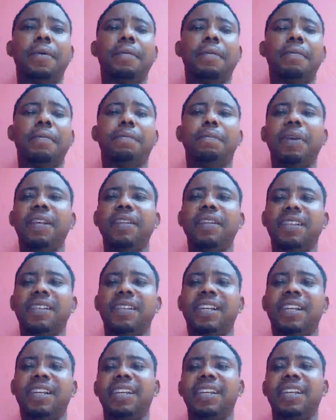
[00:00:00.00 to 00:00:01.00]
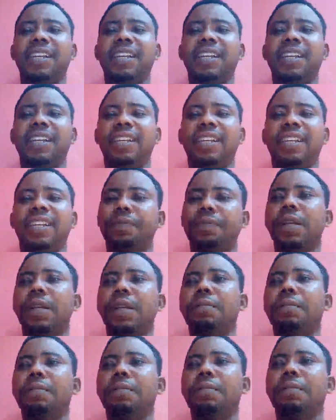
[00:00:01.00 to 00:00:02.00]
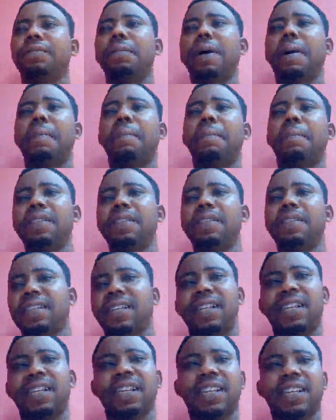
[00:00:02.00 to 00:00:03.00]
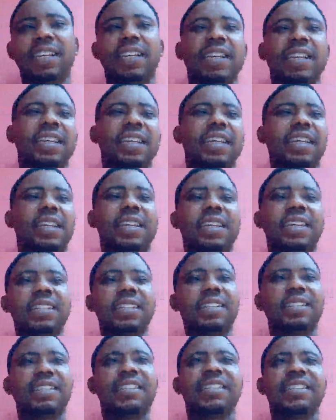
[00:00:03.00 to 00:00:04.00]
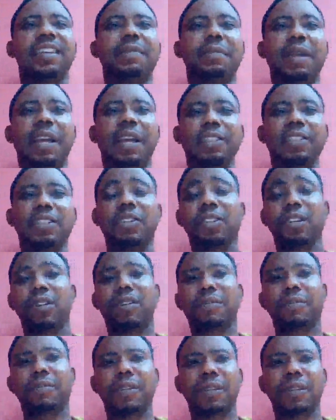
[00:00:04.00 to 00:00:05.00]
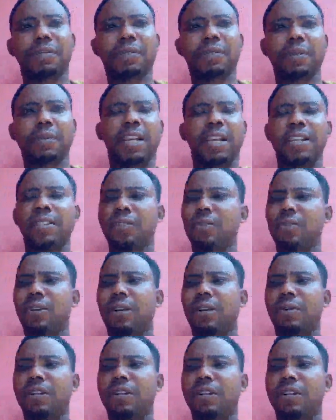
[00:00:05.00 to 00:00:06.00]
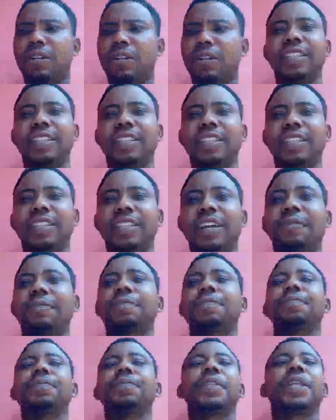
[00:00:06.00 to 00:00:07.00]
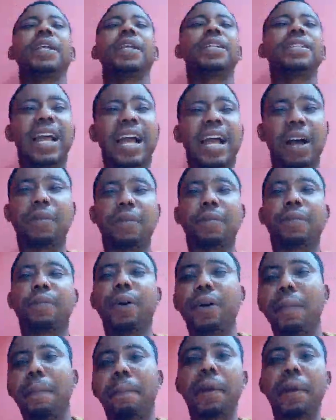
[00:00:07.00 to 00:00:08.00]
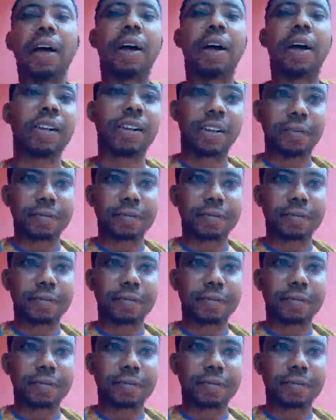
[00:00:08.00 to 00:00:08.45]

basically, both of them are basically the same. I just thought of something else, so I want to write that down. Now, for the blog,